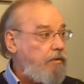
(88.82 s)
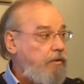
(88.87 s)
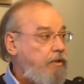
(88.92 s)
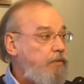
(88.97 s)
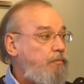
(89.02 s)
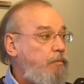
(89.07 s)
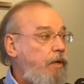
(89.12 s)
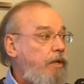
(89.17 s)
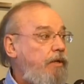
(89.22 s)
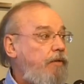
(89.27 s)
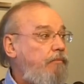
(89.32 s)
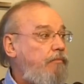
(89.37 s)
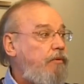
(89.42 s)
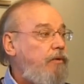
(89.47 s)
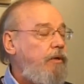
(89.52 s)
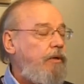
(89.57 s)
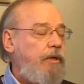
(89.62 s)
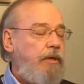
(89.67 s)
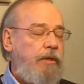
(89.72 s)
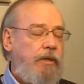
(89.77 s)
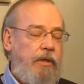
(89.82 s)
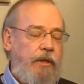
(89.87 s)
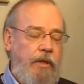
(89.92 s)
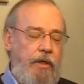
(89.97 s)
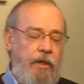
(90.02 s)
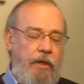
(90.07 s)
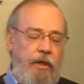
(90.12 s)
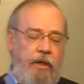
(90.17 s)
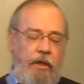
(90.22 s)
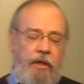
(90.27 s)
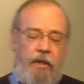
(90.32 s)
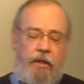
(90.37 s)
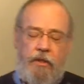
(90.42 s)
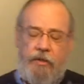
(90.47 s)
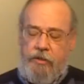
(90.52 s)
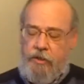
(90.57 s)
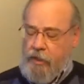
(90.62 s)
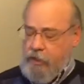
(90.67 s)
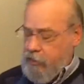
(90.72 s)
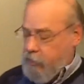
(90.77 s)
Well, let's pray. Lord,
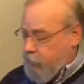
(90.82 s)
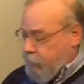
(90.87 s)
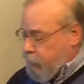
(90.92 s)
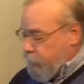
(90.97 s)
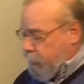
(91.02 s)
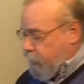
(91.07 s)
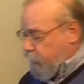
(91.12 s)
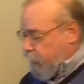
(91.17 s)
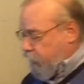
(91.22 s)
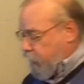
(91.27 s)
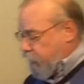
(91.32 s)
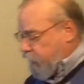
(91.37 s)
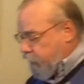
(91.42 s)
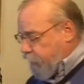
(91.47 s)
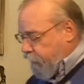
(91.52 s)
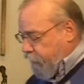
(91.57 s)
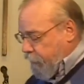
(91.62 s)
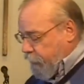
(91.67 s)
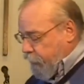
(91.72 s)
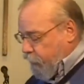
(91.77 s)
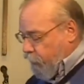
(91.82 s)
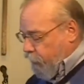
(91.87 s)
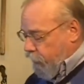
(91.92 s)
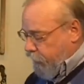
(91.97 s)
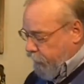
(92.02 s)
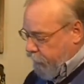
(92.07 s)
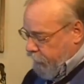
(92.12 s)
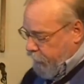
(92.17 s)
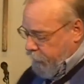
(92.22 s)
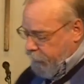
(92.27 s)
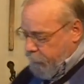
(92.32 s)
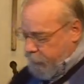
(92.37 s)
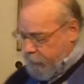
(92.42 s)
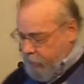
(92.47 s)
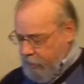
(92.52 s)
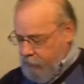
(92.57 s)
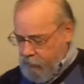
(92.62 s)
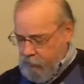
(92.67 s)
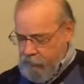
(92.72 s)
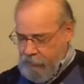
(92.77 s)
teach us. Teach us from your word. Teach
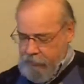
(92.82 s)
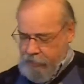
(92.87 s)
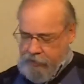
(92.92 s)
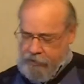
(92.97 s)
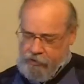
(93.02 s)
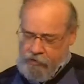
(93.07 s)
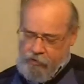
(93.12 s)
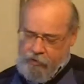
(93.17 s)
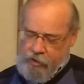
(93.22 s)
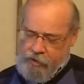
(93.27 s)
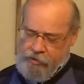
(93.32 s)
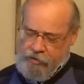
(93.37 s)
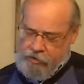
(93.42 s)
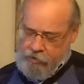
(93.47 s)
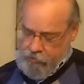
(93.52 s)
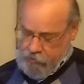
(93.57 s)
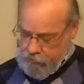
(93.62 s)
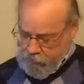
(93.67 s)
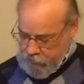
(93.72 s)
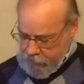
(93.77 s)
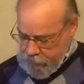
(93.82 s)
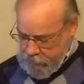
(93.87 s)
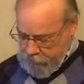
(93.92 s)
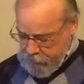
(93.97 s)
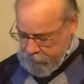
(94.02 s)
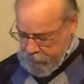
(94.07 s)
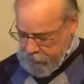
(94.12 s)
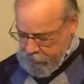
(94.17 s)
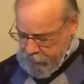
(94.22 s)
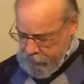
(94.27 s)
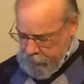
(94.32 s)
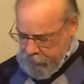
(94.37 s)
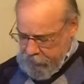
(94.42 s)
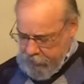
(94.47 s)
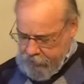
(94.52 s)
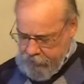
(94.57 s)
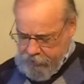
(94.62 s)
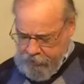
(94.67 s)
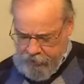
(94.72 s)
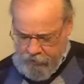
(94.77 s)
us how we might trust you
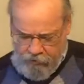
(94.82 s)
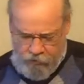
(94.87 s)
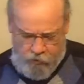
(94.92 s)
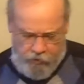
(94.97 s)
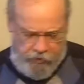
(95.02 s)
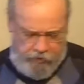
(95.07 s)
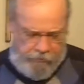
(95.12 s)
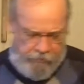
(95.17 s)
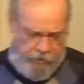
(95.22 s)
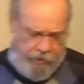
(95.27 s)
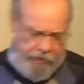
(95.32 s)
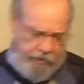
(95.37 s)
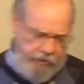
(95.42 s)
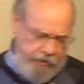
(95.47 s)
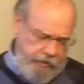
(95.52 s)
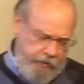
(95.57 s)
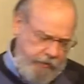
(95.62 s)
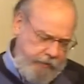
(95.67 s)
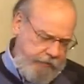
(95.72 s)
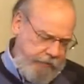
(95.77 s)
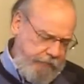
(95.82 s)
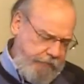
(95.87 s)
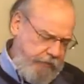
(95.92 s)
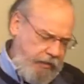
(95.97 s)
and how we might